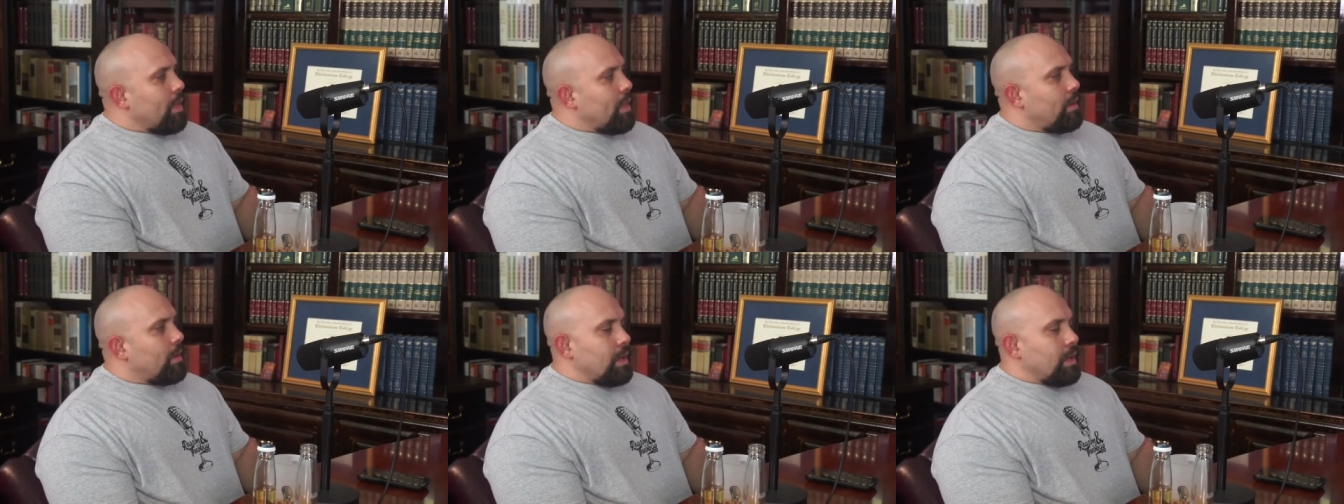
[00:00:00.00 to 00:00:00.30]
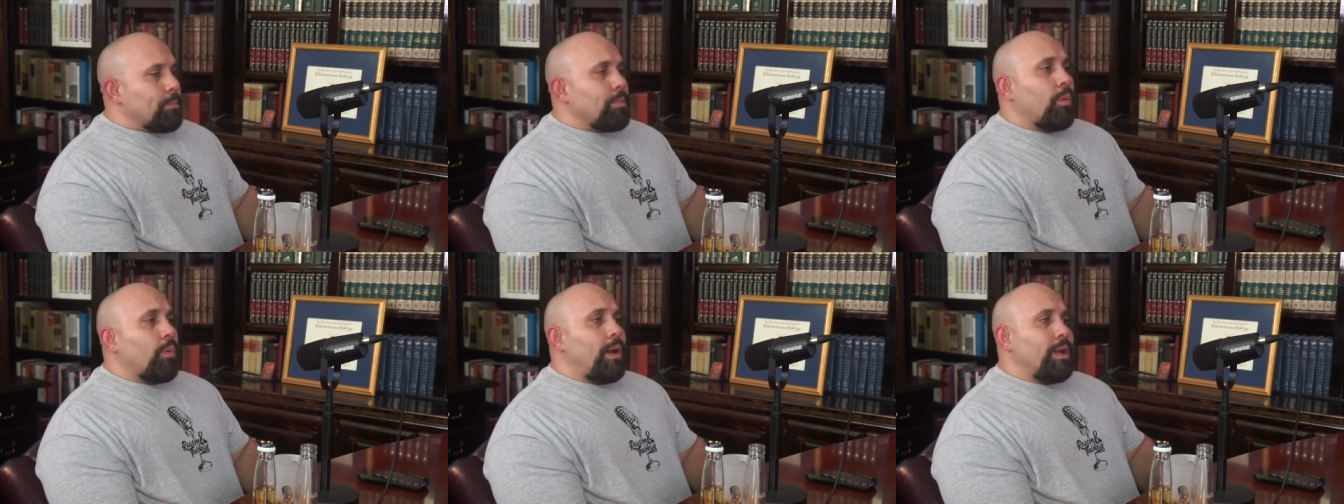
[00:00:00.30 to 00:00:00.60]

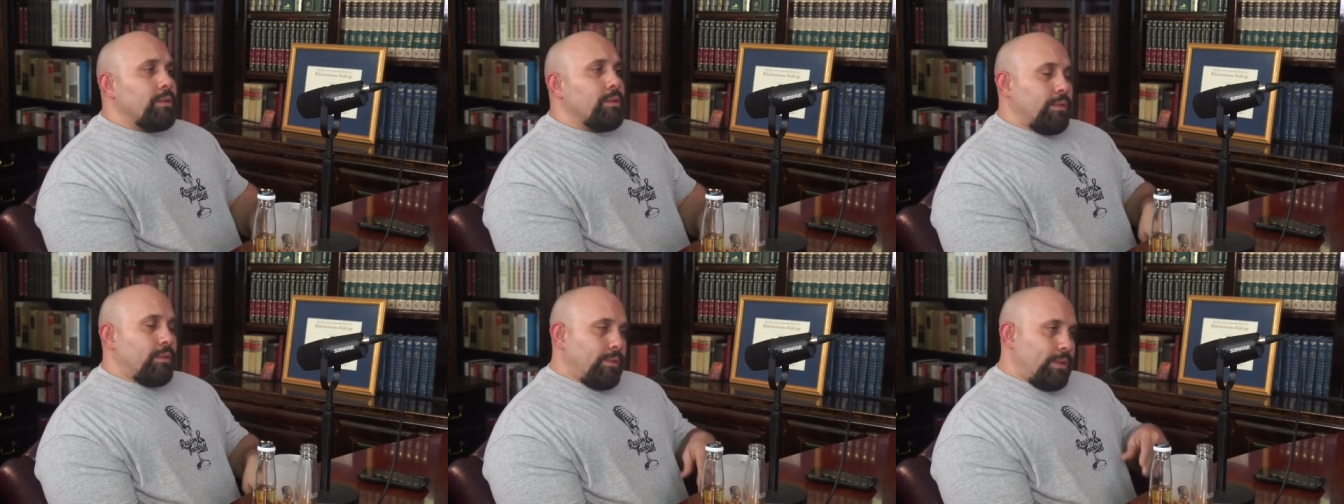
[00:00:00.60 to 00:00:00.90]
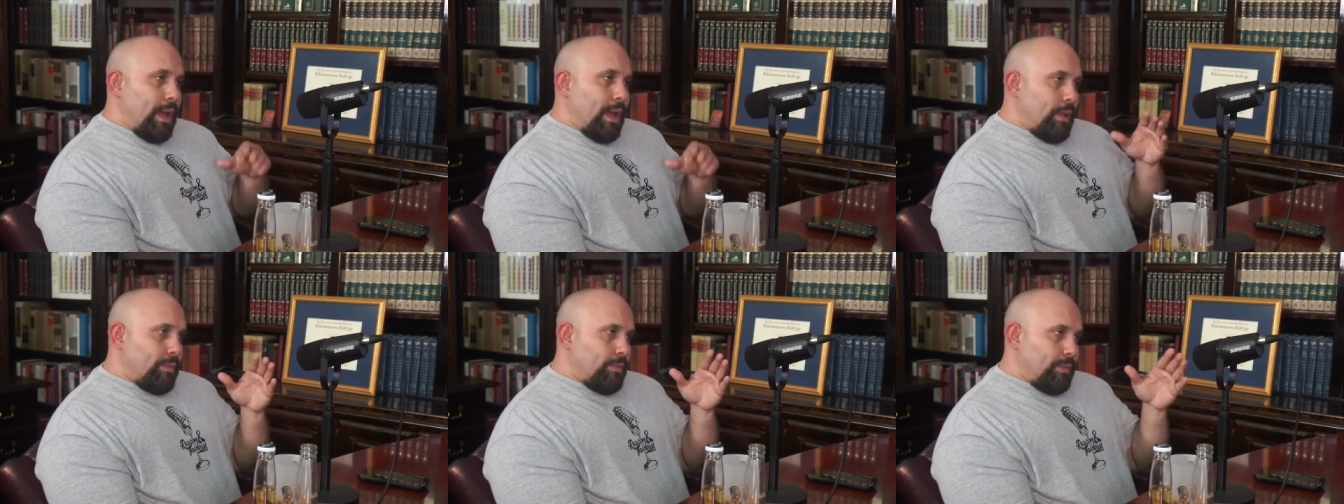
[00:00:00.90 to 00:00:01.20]
Number one,
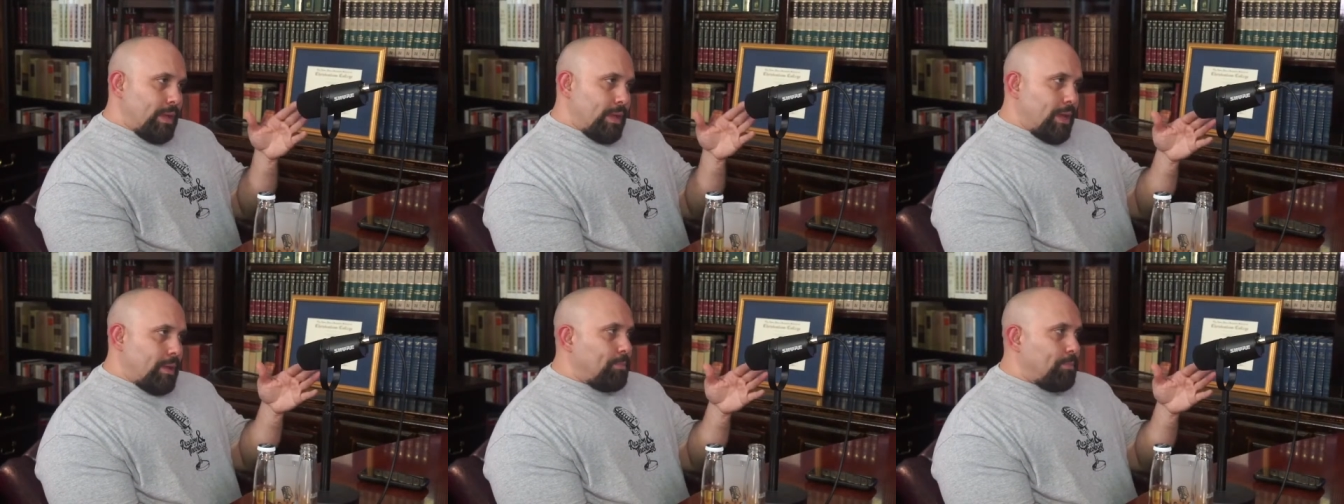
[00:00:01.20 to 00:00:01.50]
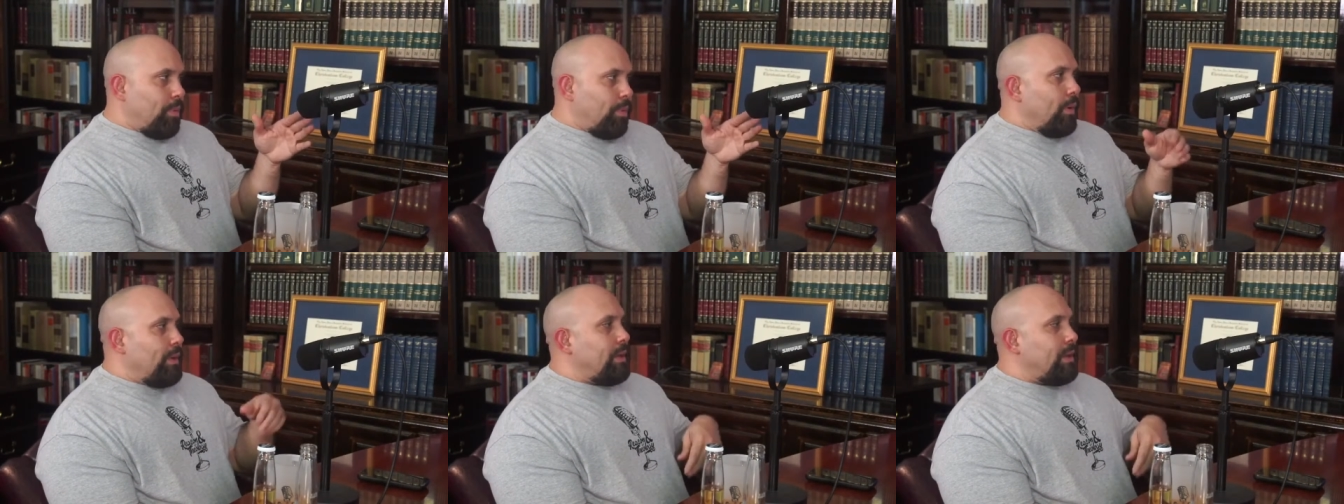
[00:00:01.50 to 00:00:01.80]
that, that
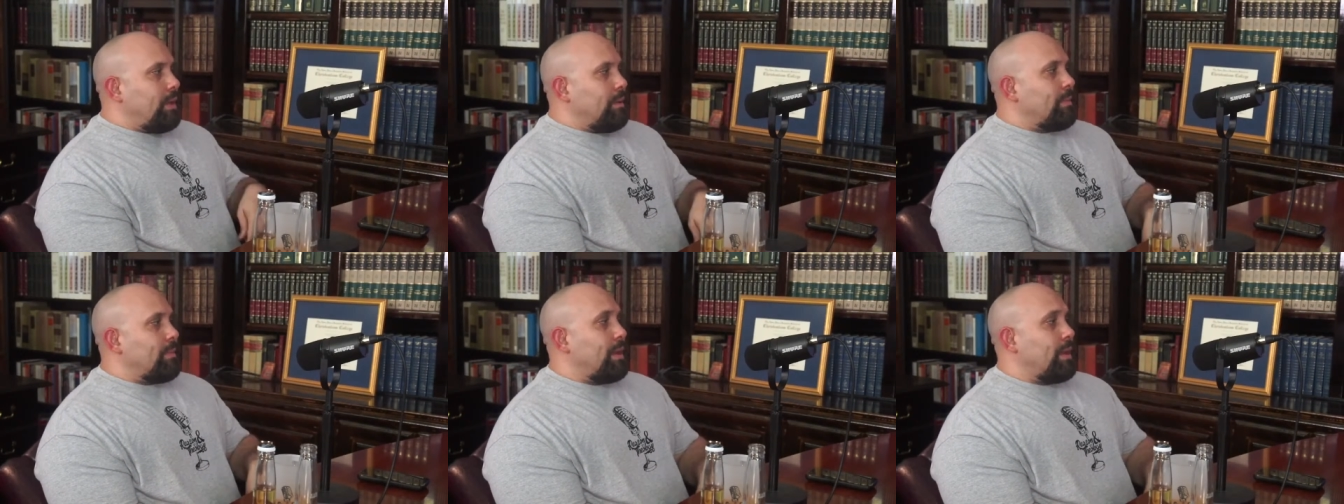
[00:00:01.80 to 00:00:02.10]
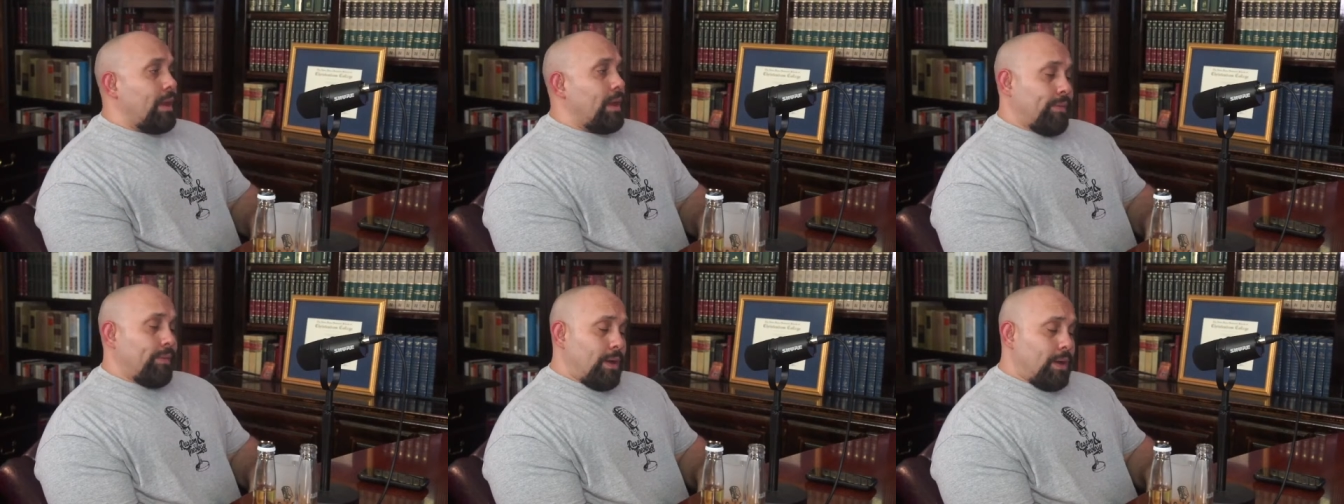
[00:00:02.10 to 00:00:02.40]
point he made
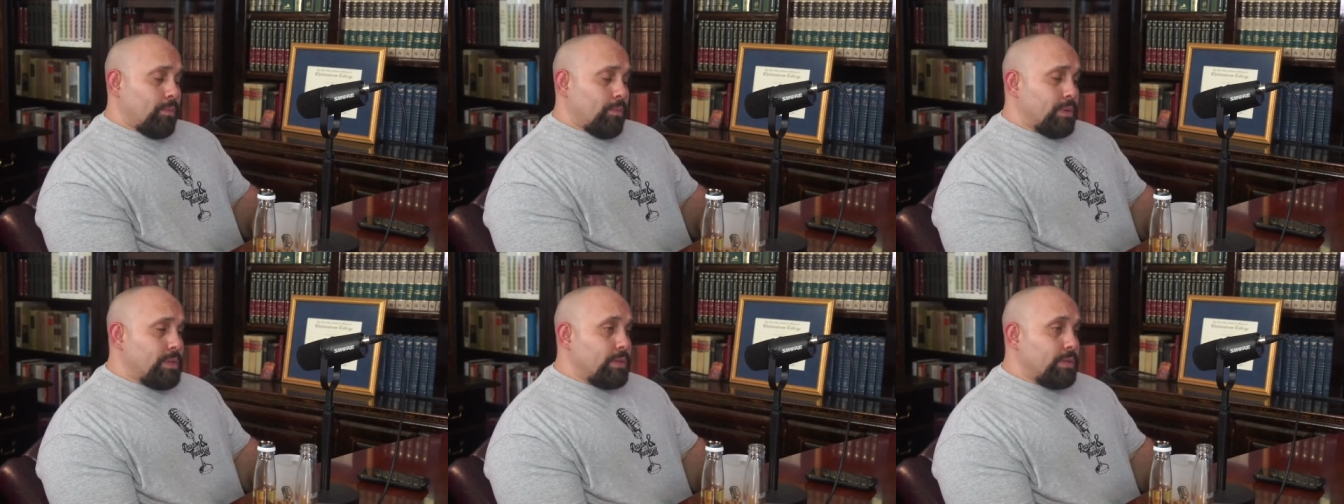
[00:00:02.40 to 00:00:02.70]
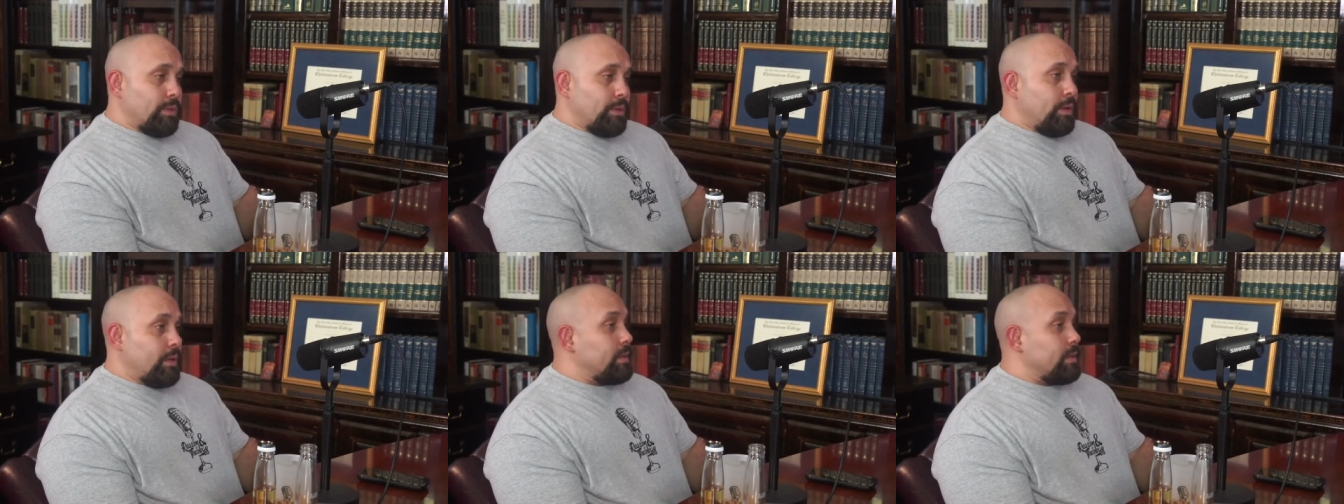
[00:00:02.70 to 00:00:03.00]
I thought was good.